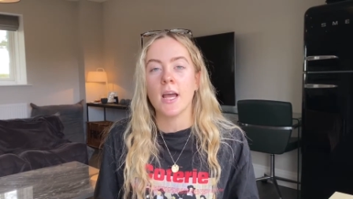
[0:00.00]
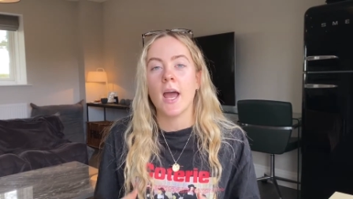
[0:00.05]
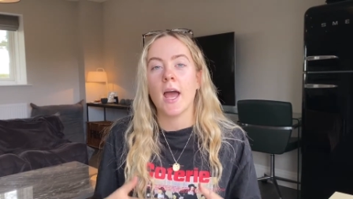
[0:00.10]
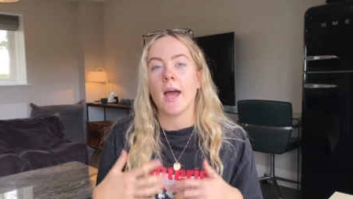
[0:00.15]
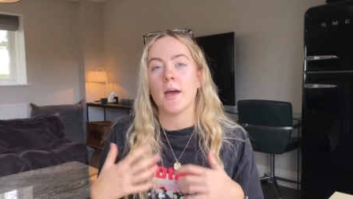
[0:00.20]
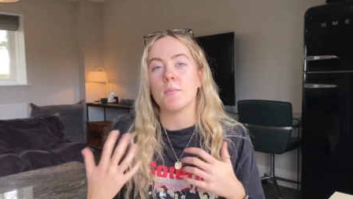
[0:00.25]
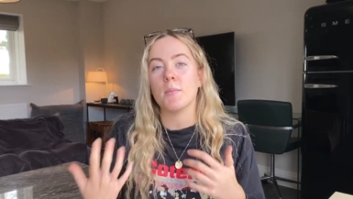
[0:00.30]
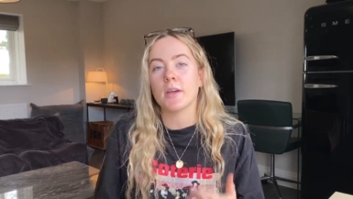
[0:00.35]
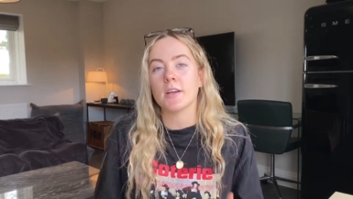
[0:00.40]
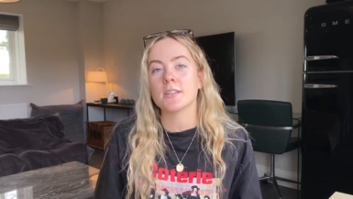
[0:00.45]

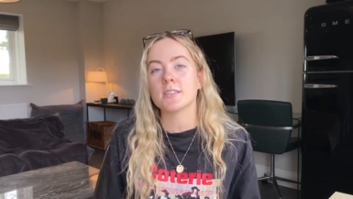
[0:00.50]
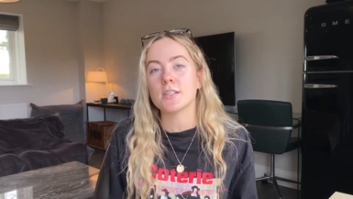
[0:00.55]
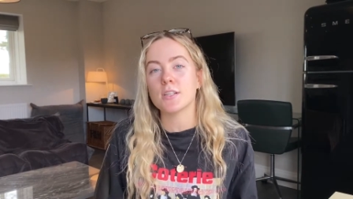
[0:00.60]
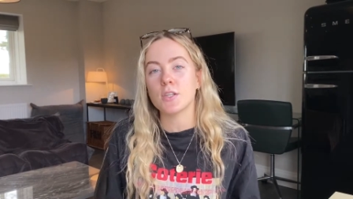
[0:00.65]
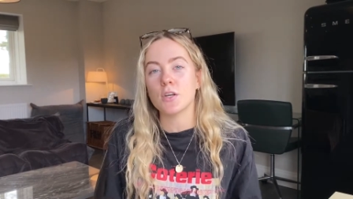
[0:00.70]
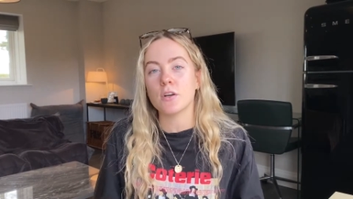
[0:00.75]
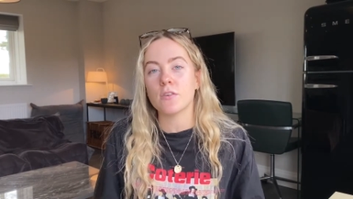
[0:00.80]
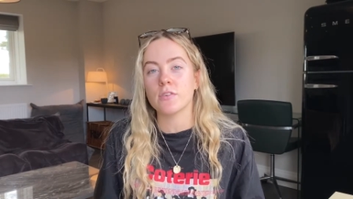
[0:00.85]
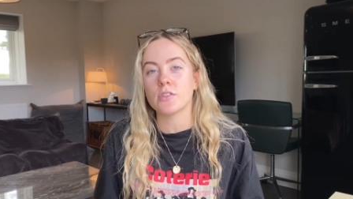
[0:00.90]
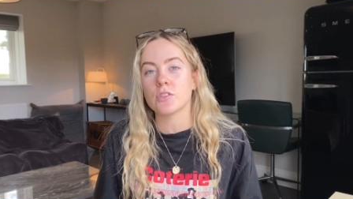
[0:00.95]
And because the
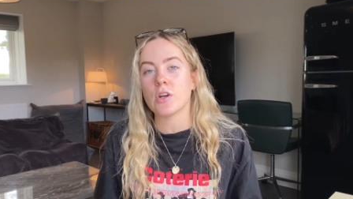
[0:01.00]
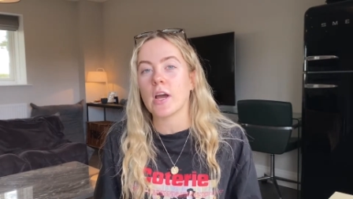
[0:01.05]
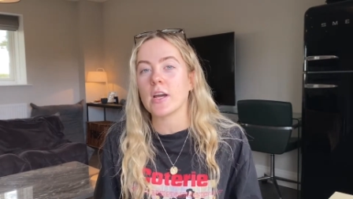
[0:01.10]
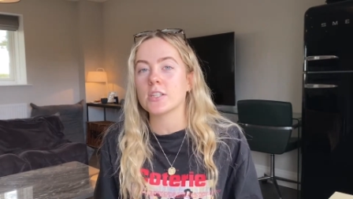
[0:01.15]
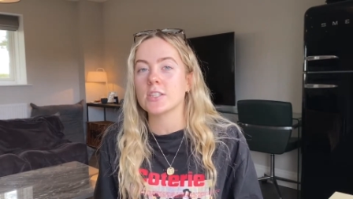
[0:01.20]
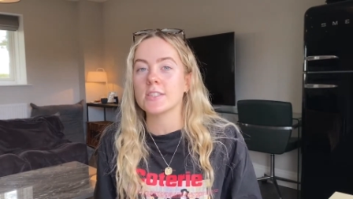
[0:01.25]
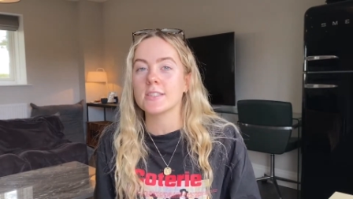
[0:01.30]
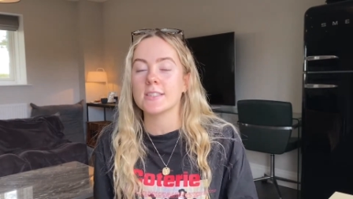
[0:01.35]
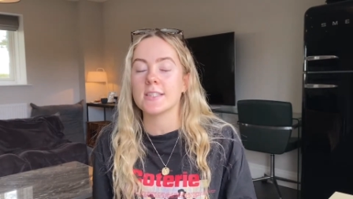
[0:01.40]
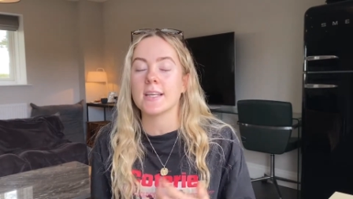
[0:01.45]
law of
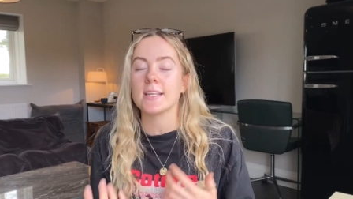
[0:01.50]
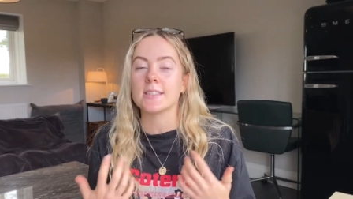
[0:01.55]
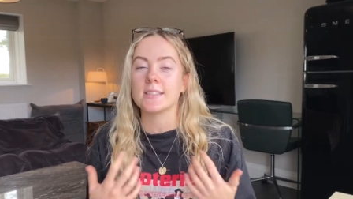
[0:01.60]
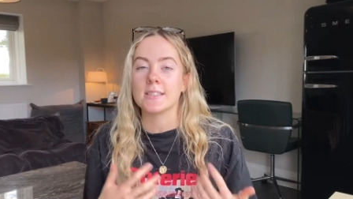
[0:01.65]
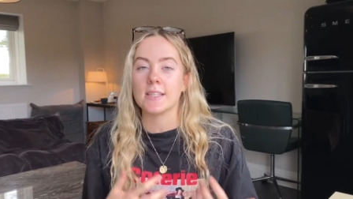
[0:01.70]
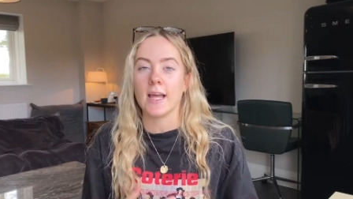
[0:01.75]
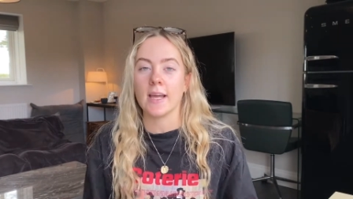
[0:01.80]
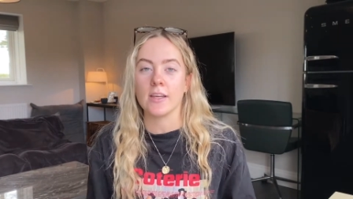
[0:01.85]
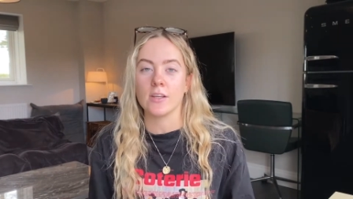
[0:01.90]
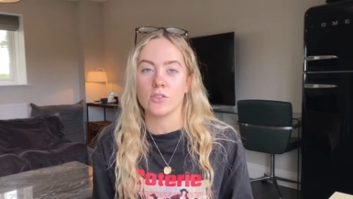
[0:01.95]
attraction states
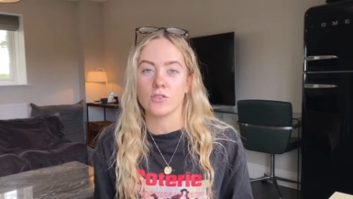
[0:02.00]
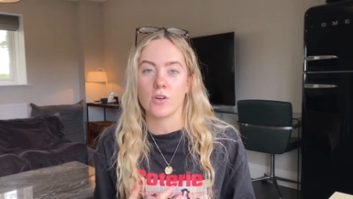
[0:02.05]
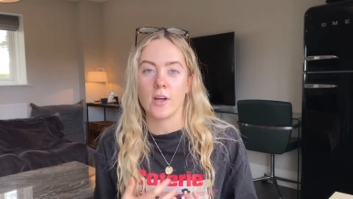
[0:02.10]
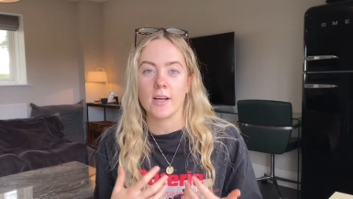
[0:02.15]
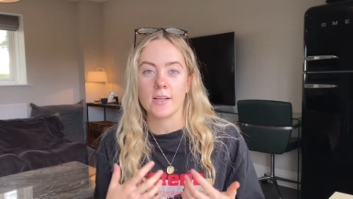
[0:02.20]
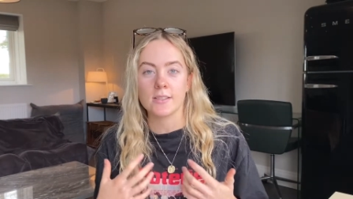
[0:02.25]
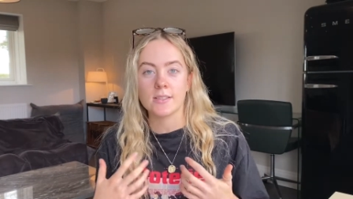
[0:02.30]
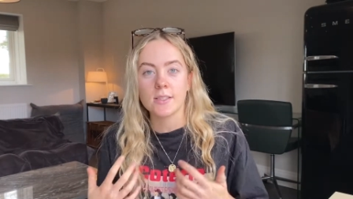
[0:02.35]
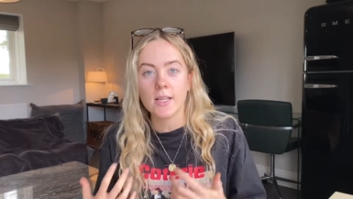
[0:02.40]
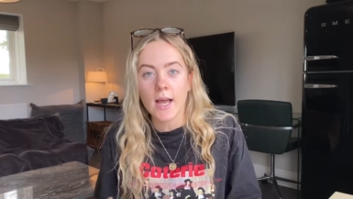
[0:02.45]
like
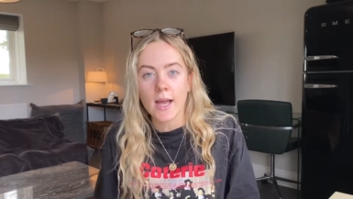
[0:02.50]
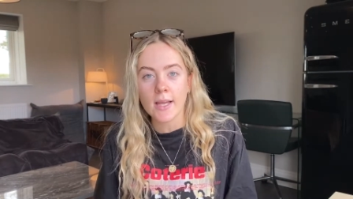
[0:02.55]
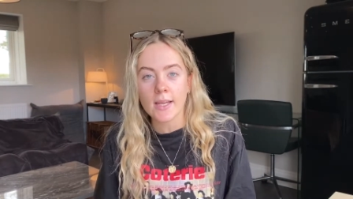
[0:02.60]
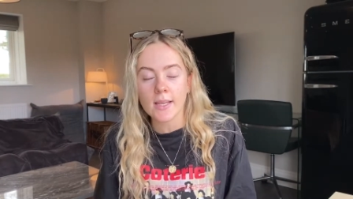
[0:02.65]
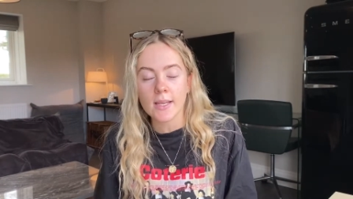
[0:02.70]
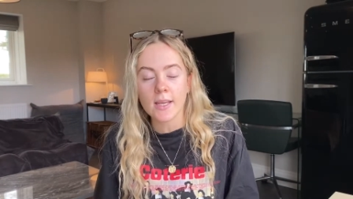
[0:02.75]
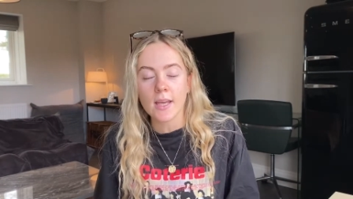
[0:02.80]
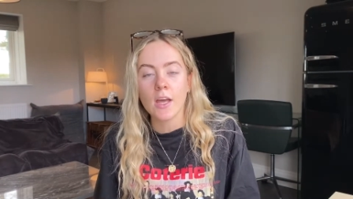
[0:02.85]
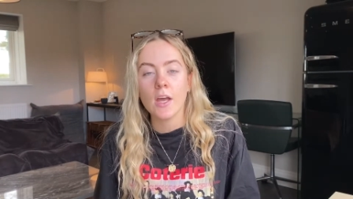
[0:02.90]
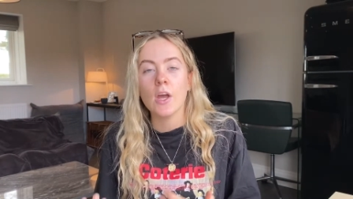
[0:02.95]
attracts
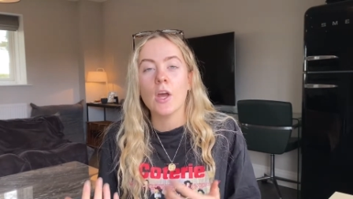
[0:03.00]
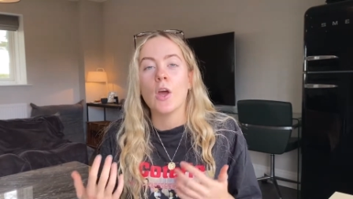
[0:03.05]
like,